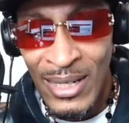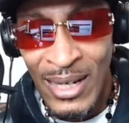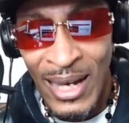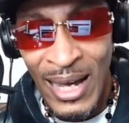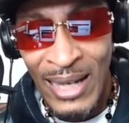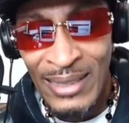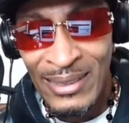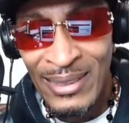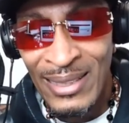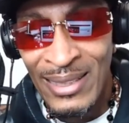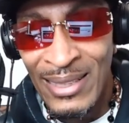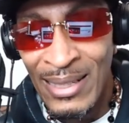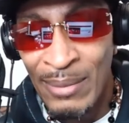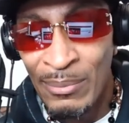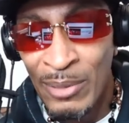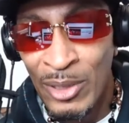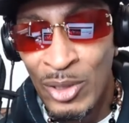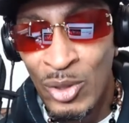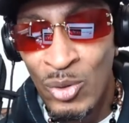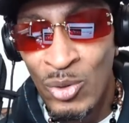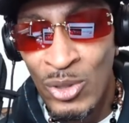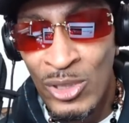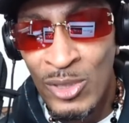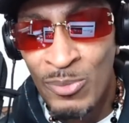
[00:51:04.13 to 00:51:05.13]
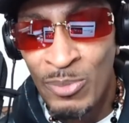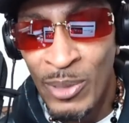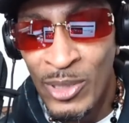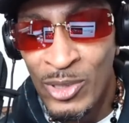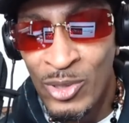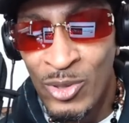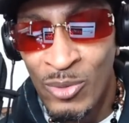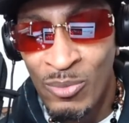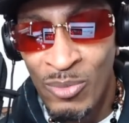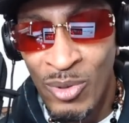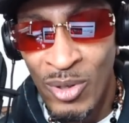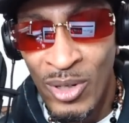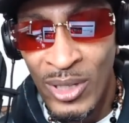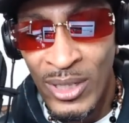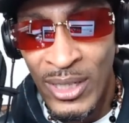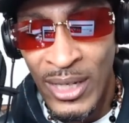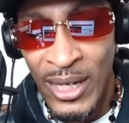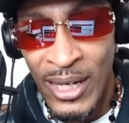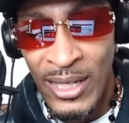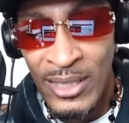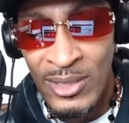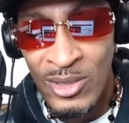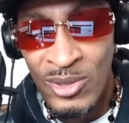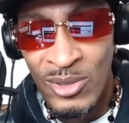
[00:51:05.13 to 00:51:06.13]
I think I'm gonna do a special
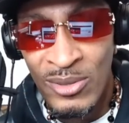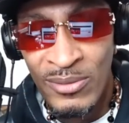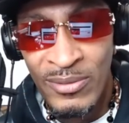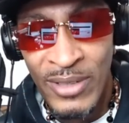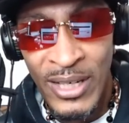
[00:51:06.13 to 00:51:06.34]
broadcast on